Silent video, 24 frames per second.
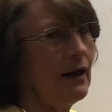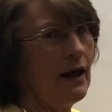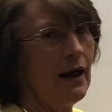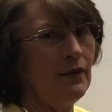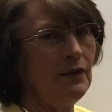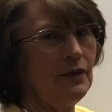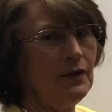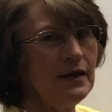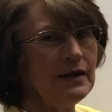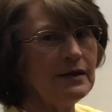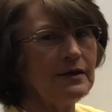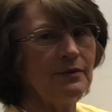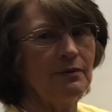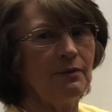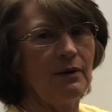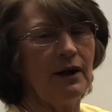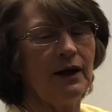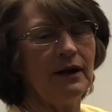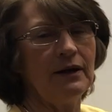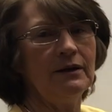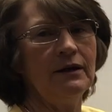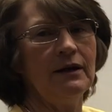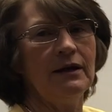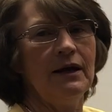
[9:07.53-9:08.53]
and this
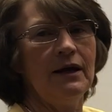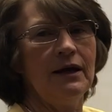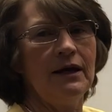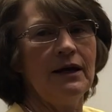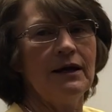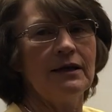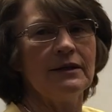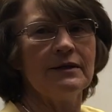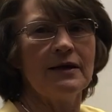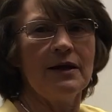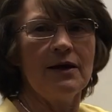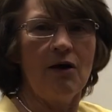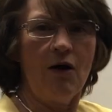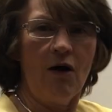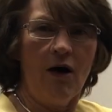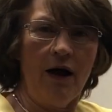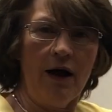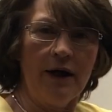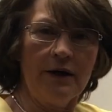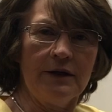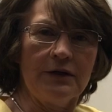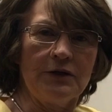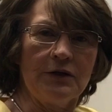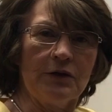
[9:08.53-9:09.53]
one is the
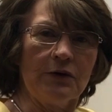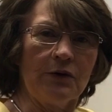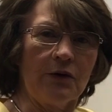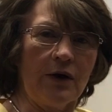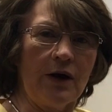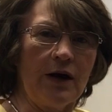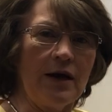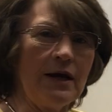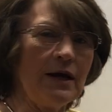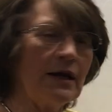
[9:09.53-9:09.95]
auditory